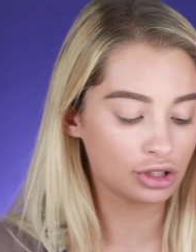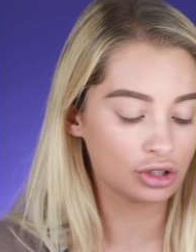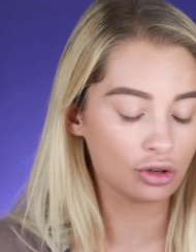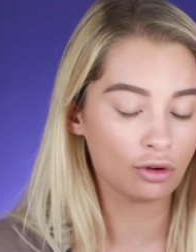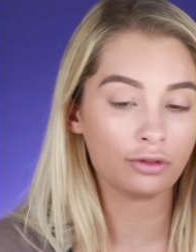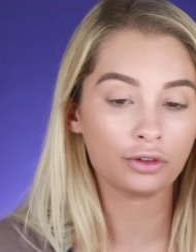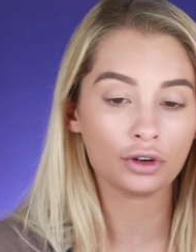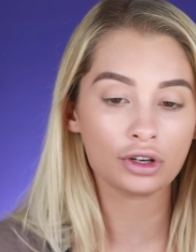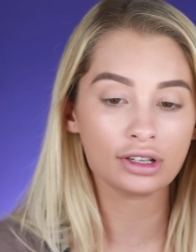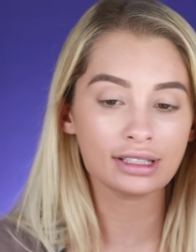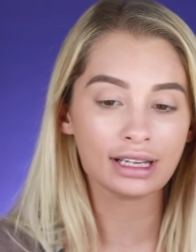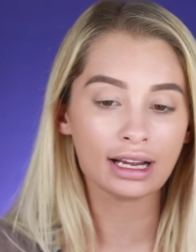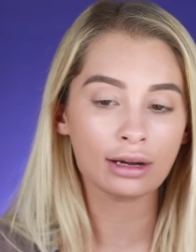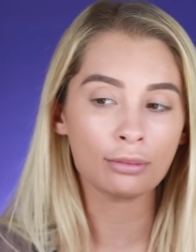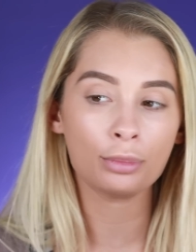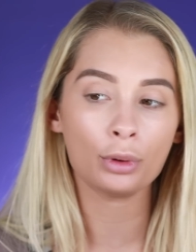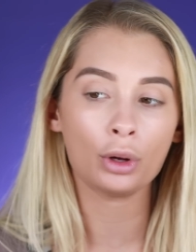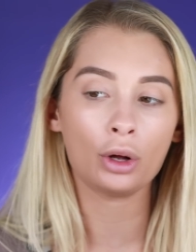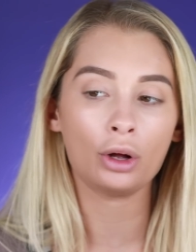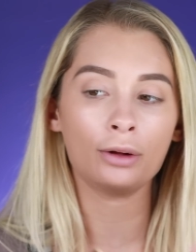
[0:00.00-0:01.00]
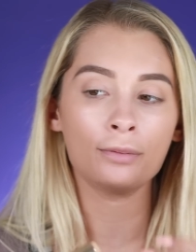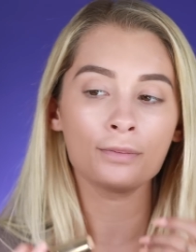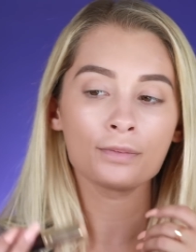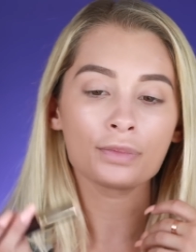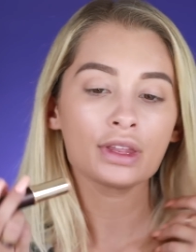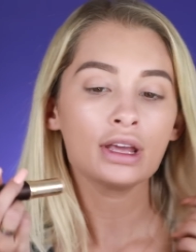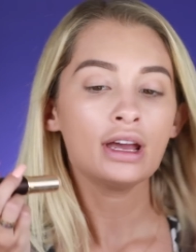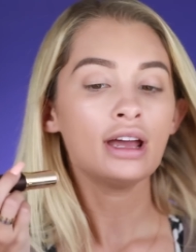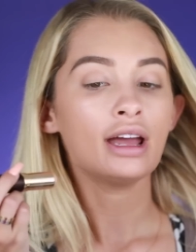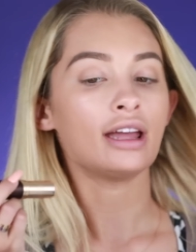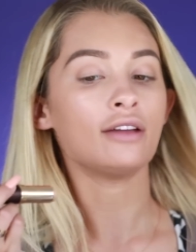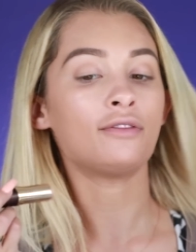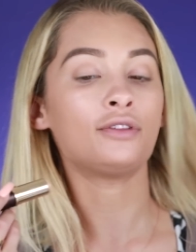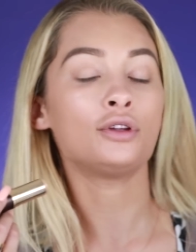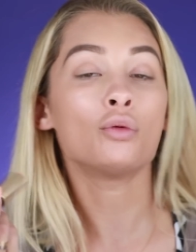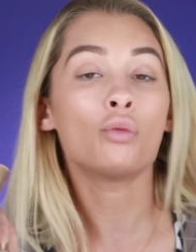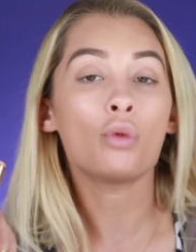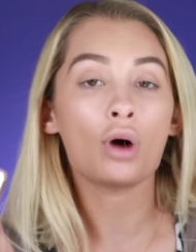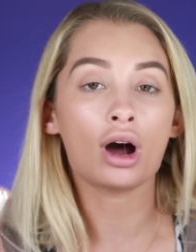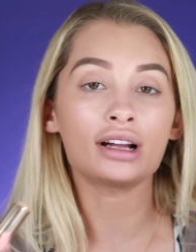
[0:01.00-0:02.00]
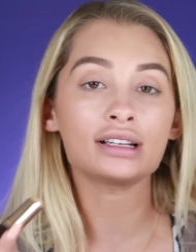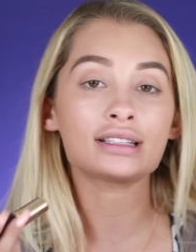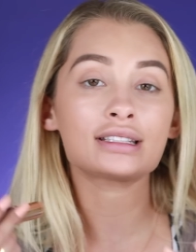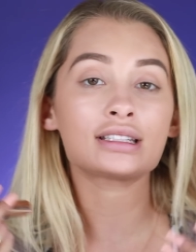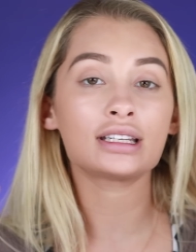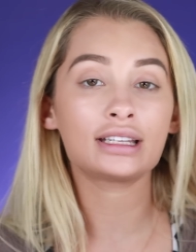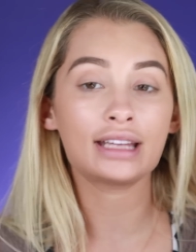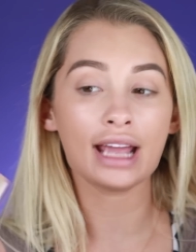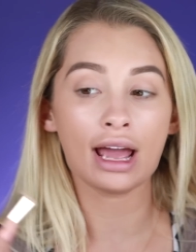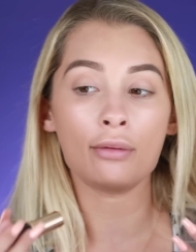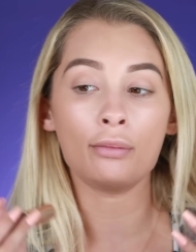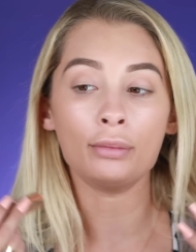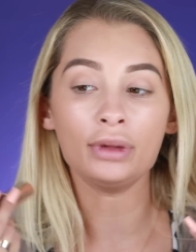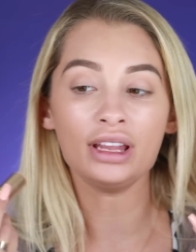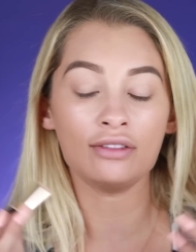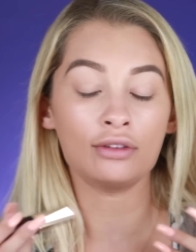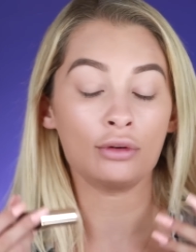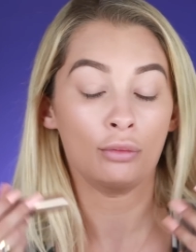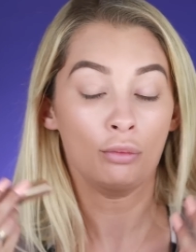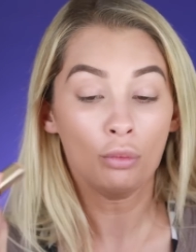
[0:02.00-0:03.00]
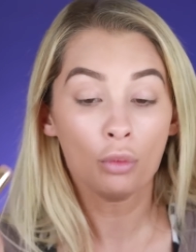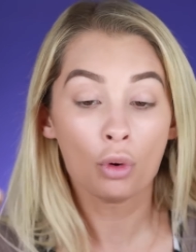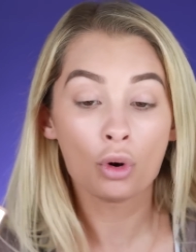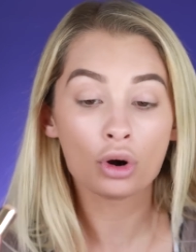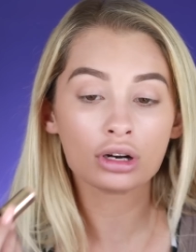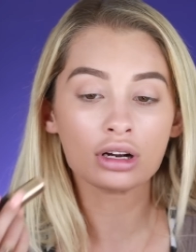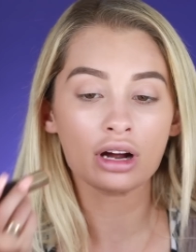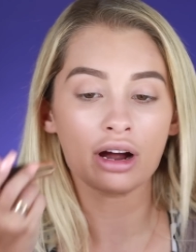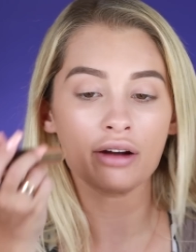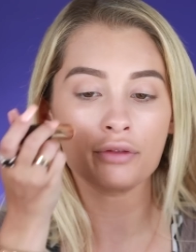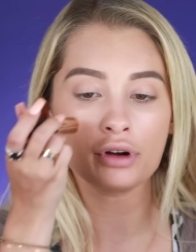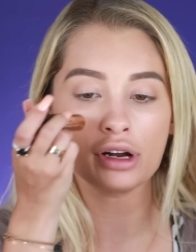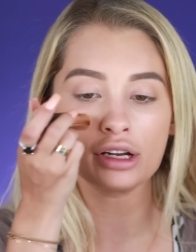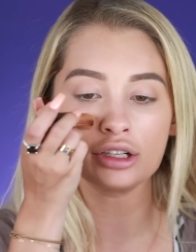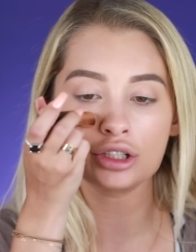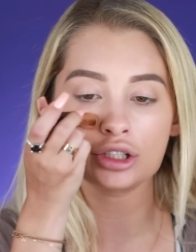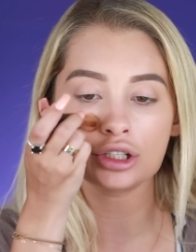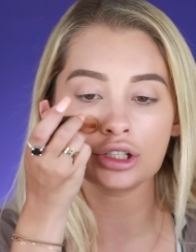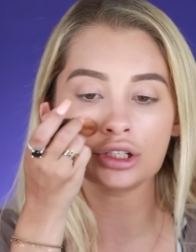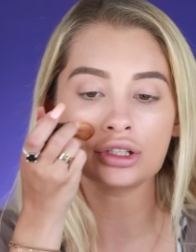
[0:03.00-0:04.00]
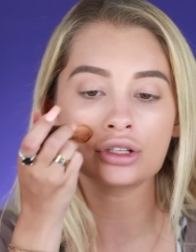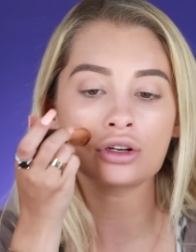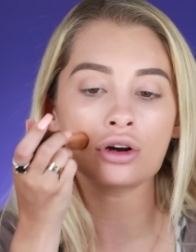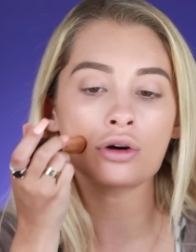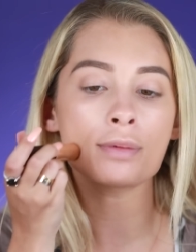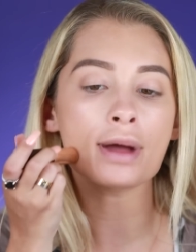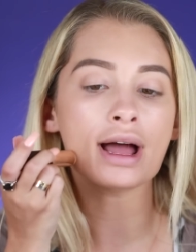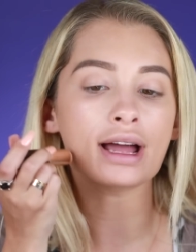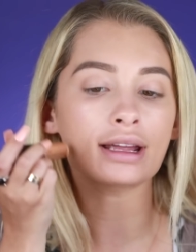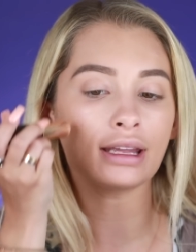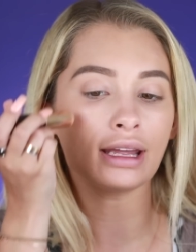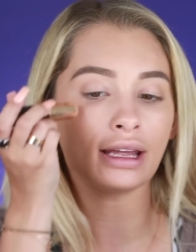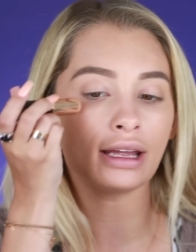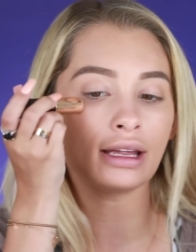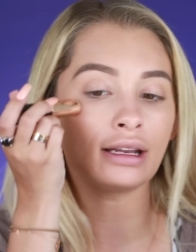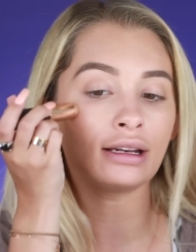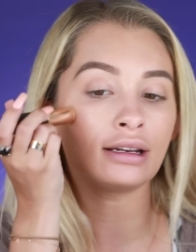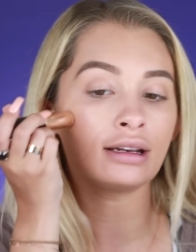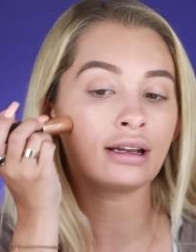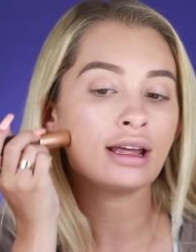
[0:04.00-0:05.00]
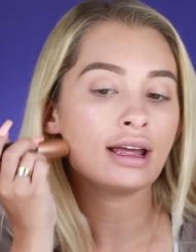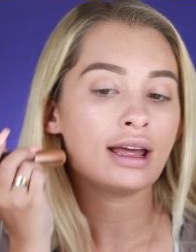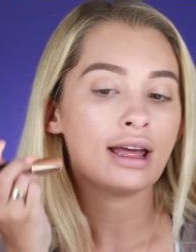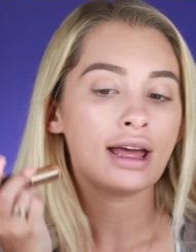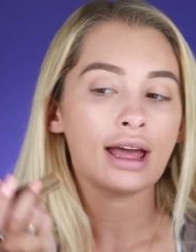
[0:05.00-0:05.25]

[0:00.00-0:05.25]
So for example, if you want to get even more coverage, just go back in,